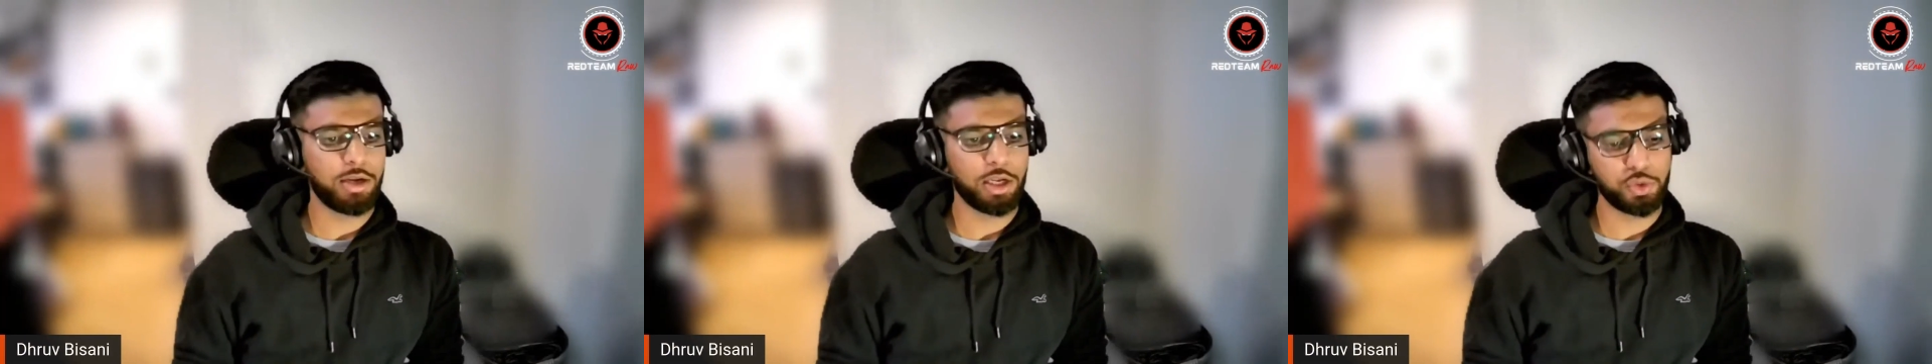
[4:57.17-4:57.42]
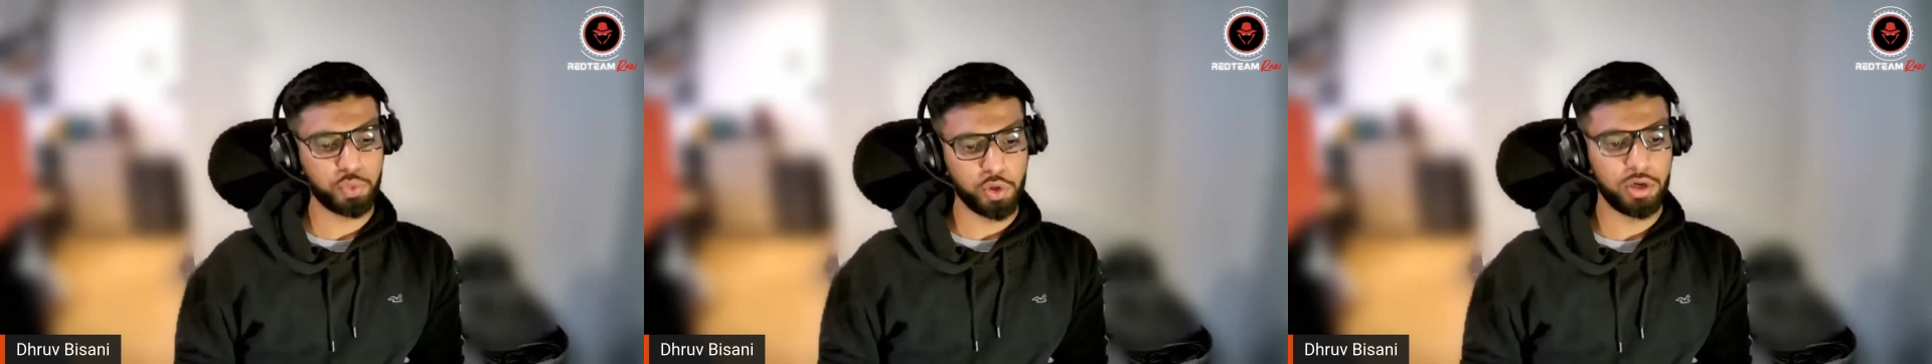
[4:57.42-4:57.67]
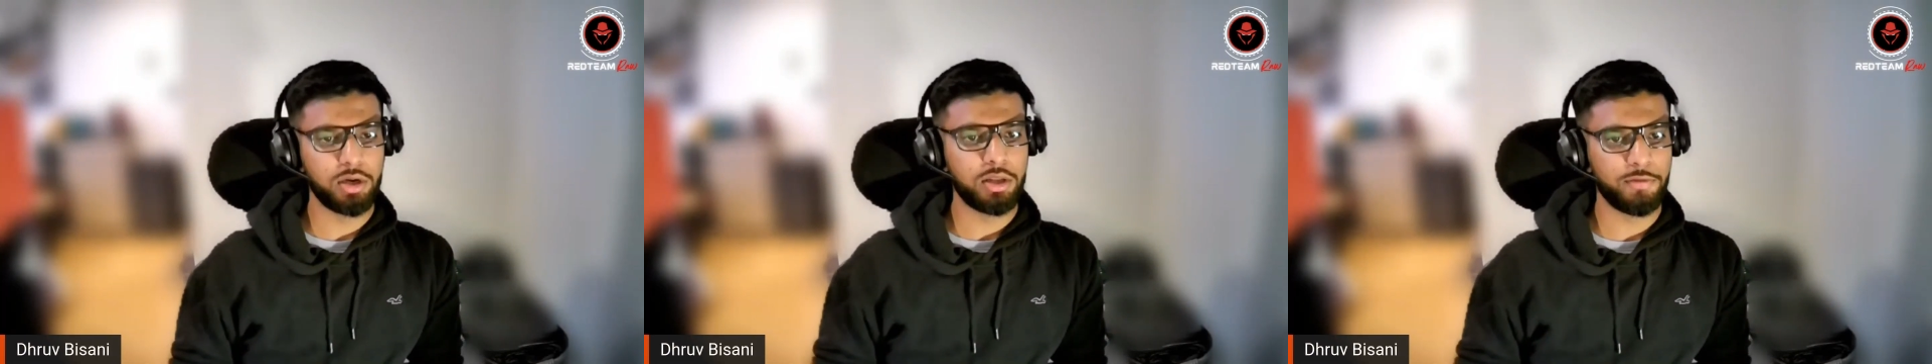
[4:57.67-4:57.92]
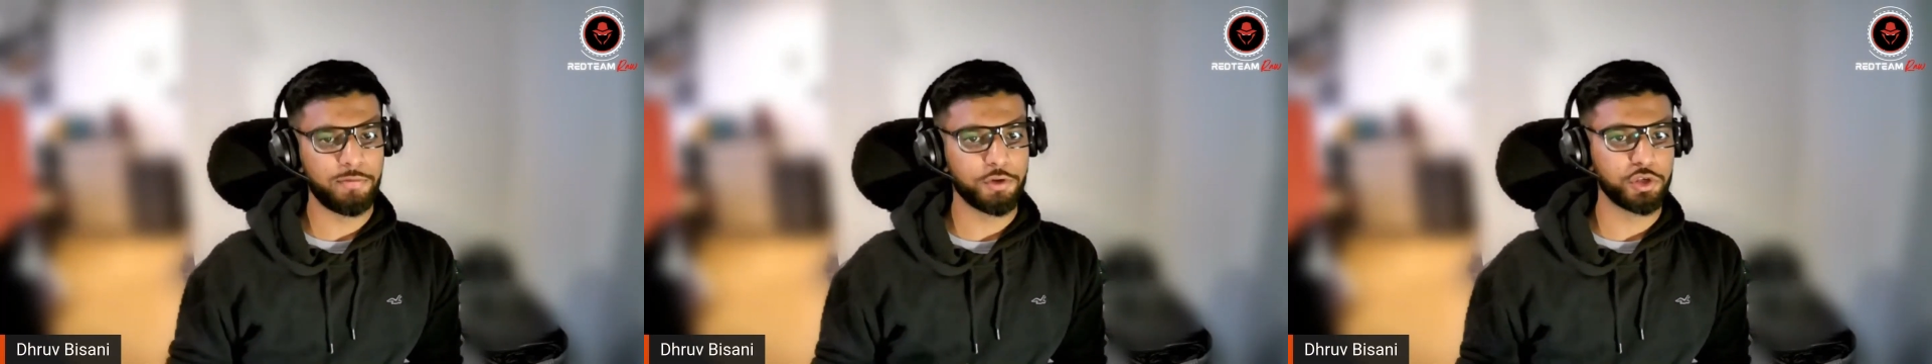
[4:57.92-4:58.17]
touch wood,
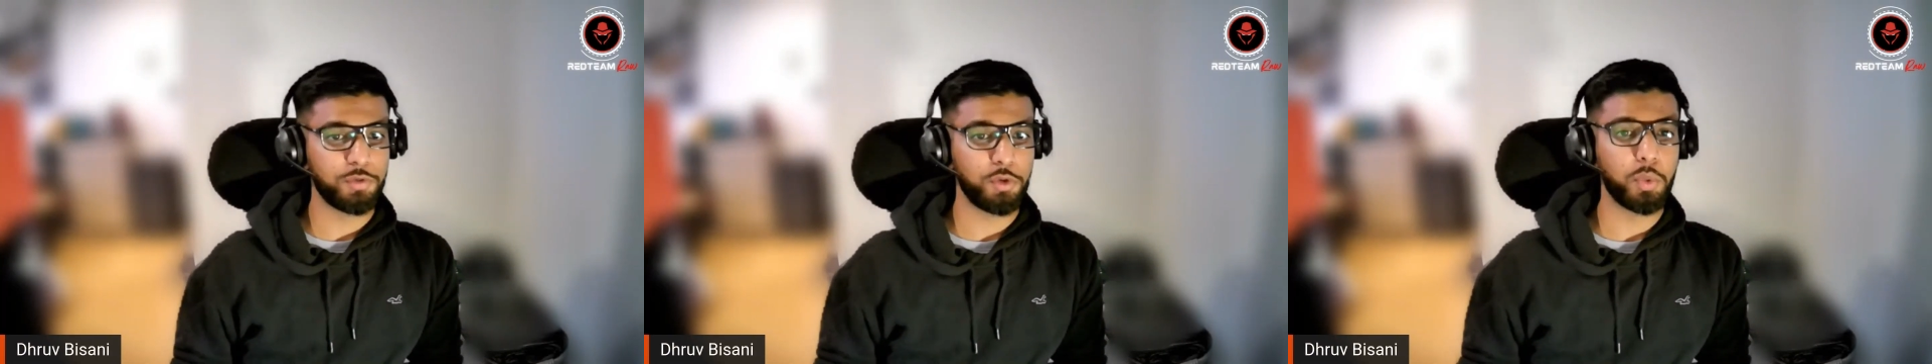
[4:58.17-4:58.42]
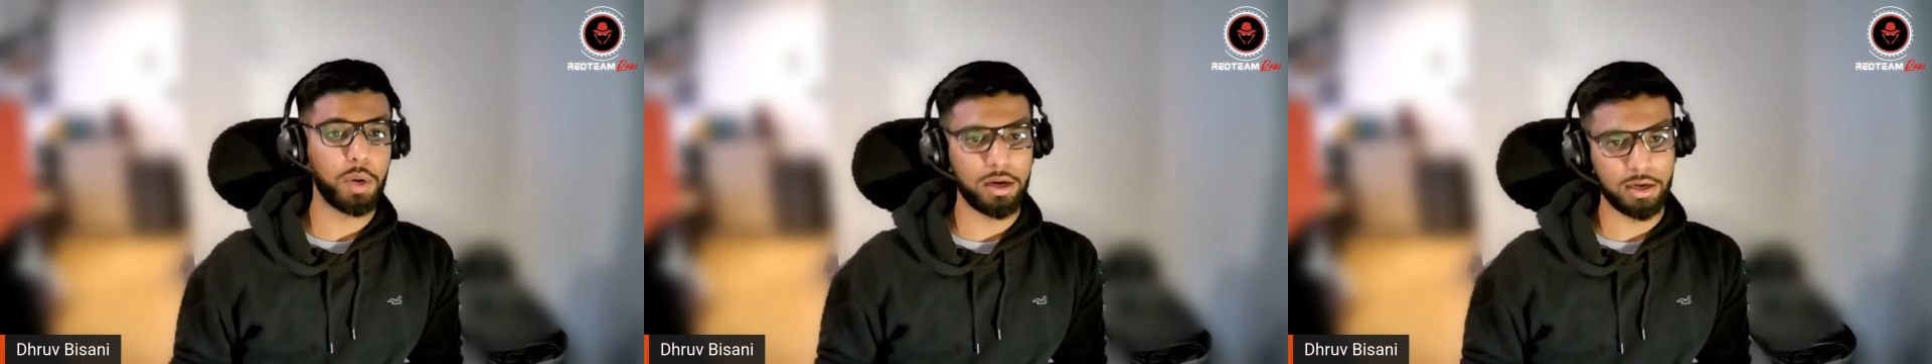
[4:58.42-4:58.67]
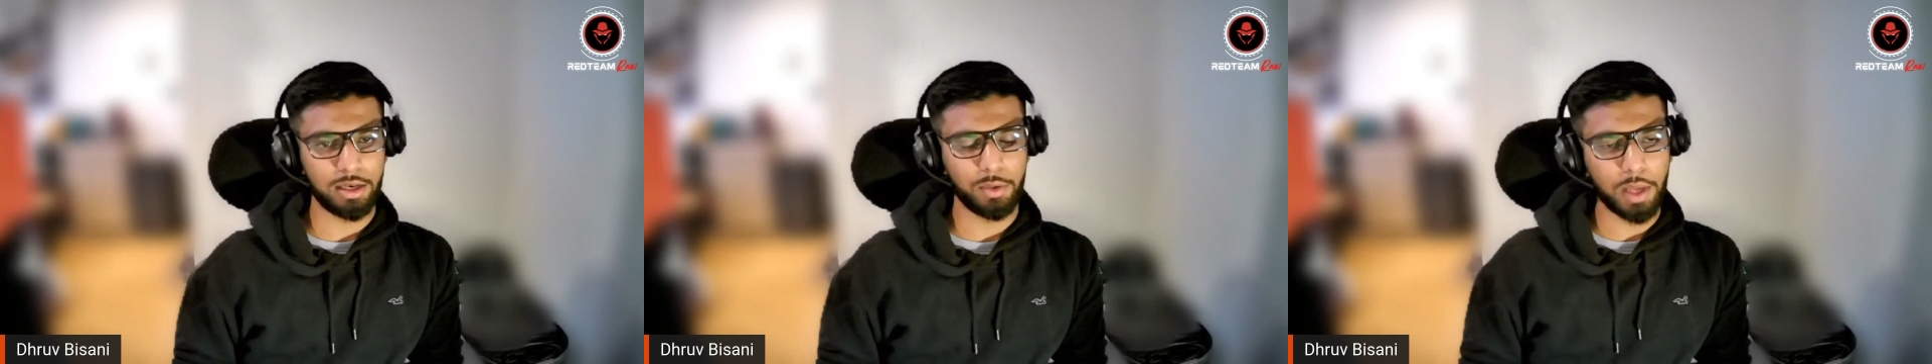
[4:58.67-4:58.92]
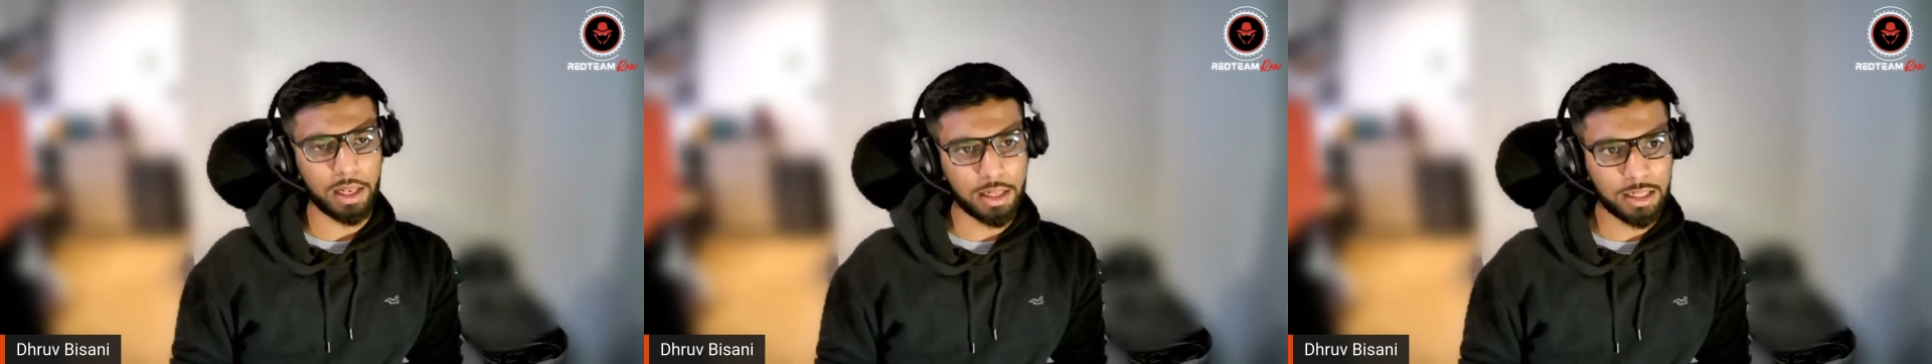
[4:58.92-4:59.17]
the first few went really
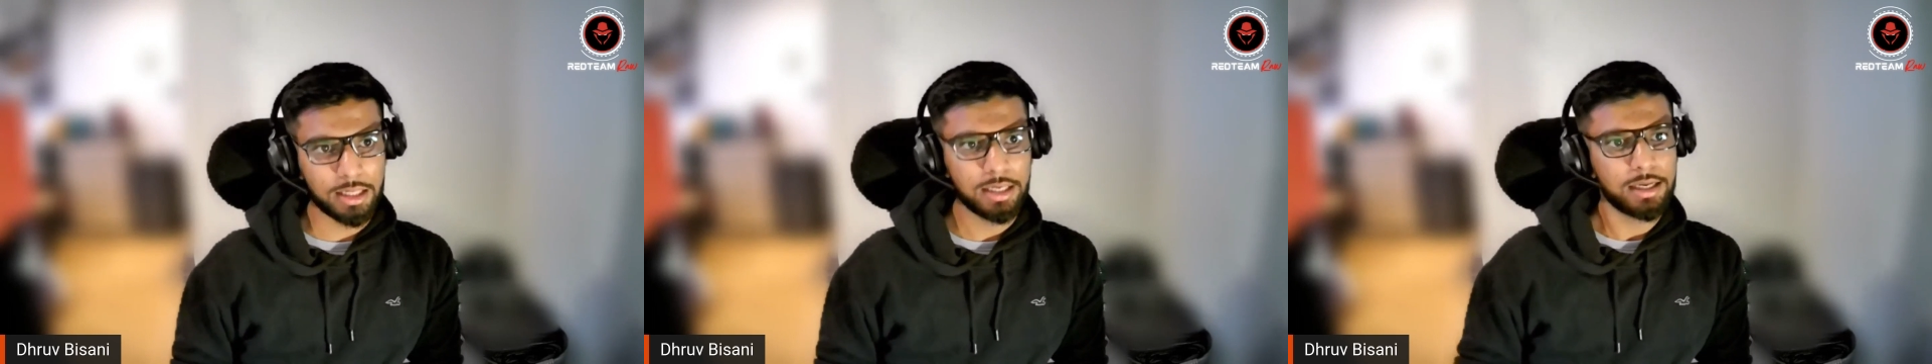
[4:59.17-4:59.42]
well.